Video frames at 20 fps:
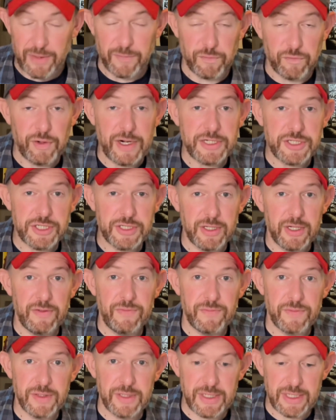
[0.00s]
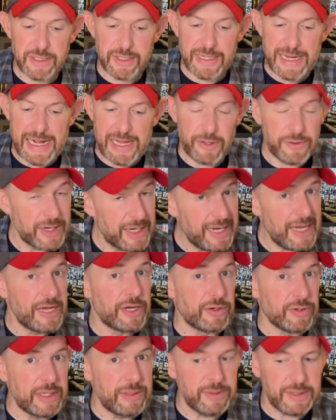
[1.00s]
of fresh stuff in the gallery, and I
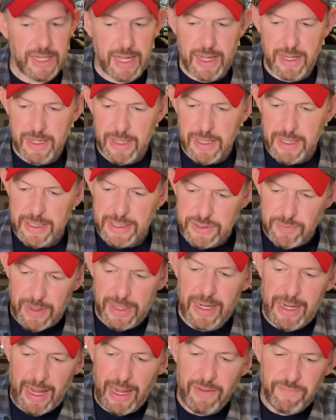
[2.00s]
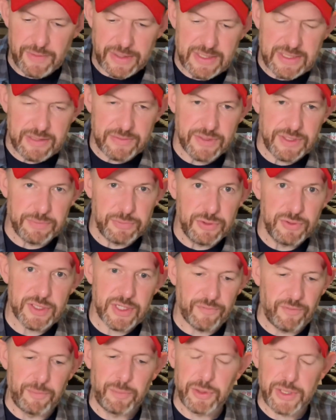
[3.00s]
agree with that. That's why I have like some new
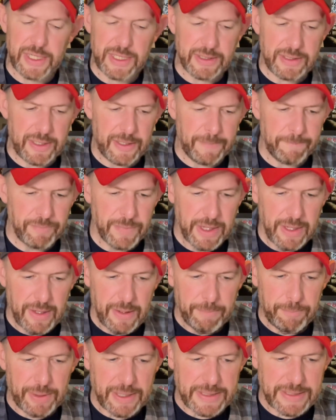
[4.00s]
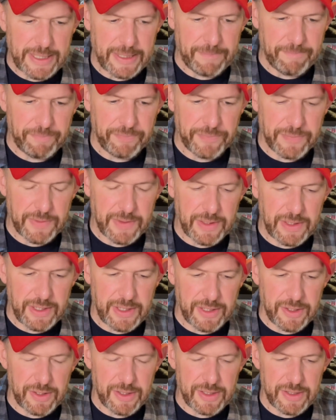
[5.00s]
stuff I'm putting in there. But
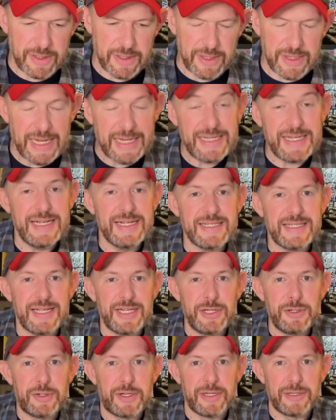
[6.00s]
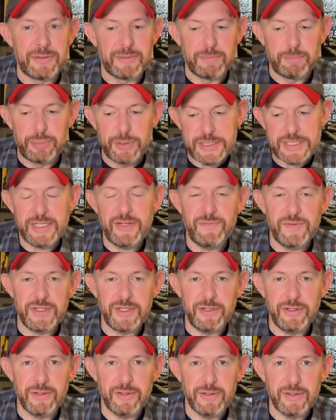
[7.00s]
the idea is that you can put stuff in
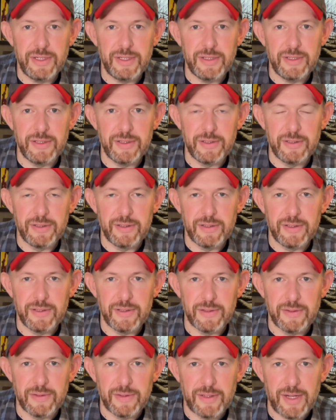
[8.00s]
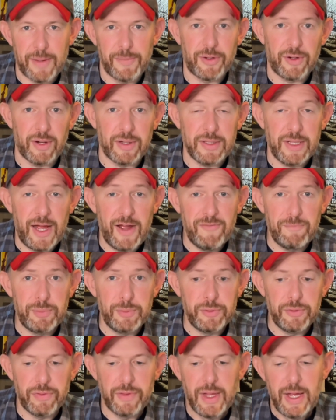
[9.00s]
the Comic Art Live
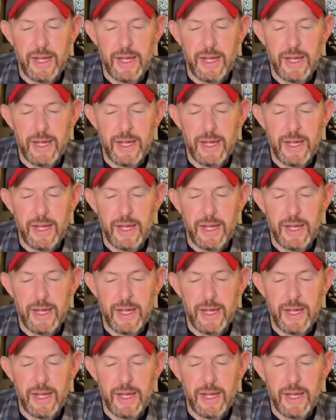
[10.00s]
booth,